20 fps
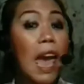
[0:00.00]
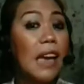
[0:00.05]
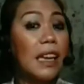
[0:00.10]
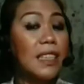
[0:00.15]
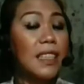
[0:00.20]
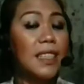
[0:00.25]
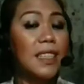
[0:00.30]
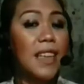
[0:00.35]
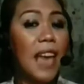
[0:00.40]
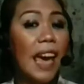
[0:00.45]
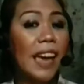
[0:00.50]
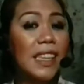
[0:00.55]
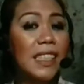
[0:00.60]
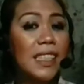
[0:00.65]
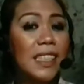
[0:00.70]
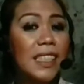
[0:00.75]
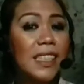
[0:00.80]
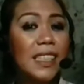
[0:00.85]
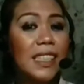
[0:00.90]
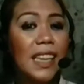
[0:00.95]

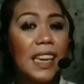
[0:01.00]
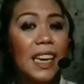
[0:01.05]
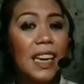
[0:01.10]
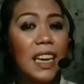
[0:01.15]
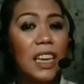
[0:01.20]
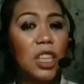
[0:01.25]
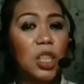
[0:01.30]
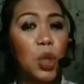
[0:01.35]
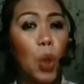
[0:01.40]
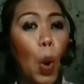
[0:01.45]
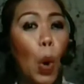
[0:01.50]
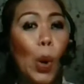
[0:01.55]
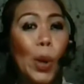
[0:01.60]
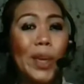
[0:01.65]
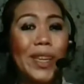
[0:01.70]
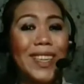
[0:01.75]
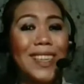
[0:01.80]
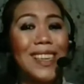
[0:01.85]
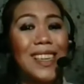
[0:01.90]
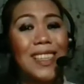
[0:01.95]
Second is
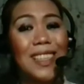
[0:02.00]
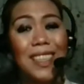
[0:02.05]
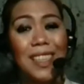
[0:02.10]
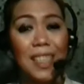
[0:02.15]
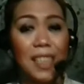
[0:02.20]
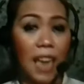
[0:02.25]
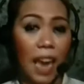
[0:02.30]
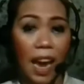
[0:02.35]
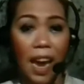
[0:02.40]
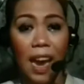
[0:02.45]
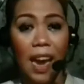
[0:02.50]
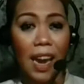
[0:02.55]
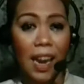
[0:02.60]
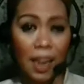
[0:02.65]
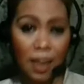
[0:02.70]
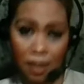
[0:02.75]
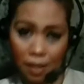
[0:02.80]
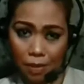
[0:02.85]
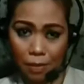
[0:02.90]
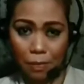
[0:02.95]
ordinal
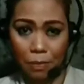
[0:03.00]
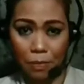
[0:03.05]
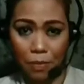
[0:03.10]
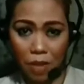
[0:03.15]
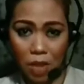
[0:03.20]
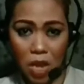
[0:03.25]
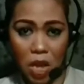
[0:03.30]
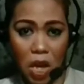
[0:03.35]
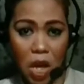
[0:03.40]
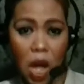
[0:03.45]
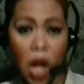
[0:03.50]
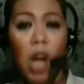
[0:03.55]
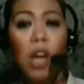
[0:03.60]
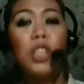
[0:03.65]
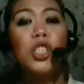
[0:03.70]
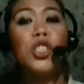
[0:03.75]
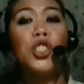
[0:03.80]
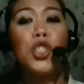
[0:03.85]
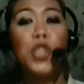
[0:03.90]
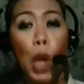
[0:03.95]
scale.
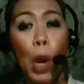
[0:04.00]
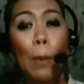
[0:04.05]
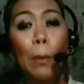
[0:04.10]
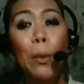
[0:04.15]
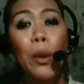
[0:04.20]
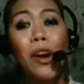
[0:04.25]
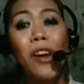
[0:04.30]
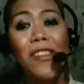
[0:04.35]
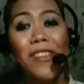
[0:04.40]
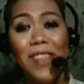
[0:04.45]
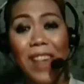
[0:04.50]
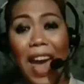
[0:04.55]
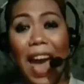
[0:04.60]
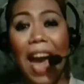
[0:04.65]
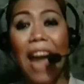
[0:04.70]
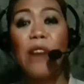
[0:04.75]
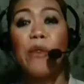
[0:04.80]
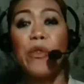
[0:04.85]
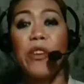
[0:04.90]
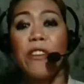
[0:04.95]
Number
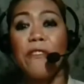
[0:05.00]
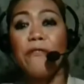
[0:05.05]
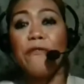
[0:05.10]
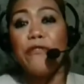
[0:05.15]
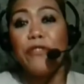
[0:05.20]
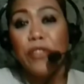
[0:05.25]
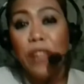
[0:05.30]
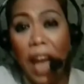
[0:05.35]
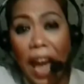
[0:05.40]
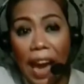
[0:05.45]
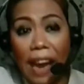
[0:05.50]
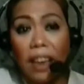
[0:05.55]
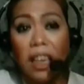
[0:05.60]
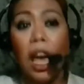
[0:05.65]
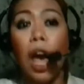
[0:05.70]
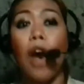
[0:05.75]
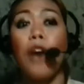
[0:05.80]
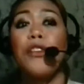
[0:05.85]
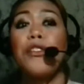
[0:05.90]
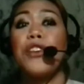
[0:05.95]
that reflect
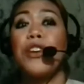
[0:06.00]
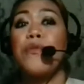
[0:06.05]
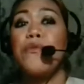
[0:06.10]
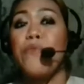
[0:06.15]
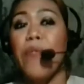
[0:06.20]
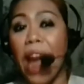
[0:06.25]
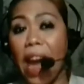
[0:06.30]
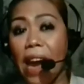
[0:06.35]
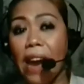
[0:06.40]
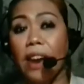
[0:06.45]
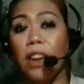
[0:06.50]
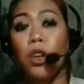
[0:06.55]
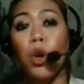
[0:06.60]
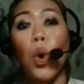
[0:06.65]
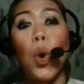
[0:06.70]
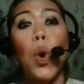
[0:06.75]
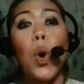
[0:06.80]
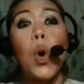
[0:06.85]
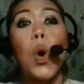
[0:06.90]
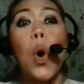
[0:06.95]
the rank
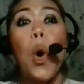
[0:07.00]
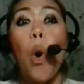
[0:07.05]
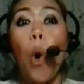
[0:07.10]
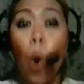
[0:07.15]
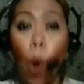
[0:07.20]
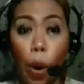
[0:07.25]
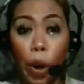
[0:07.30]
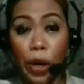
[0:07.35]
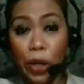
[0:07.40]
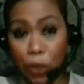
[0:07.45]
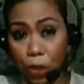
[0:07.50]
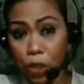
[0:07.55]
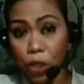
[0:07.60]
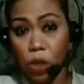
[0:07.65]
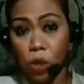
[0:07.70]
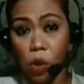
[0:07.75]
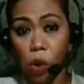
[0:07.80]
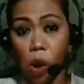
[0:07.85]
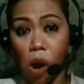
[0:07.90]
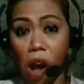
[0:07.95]

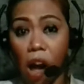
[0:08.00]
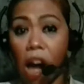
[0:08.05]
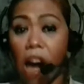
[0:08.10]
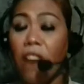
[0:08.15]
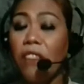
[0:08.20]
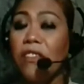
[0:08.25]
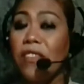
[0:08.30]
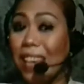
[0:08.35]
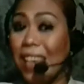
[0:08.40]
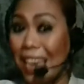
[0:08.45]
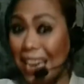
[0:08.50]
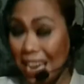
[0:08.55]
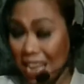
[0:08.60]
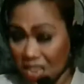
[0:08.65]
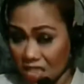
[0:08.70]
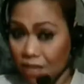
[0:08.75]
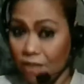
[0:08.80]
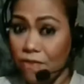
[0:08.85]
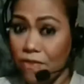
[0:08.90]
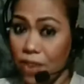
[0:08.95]
order of the
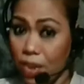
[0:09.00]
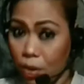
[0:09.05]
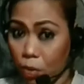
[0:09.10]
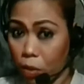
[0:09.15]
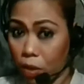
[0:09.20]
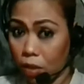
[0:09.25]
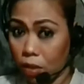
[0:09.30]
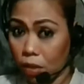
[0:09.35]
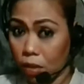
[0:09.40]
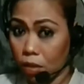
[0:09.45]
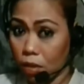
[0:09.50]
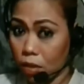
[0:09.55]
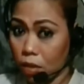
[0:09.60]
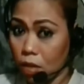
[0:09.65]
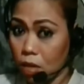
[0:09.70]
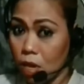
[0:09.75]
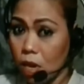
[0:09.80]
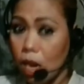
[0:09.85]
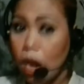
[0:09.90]
individuals.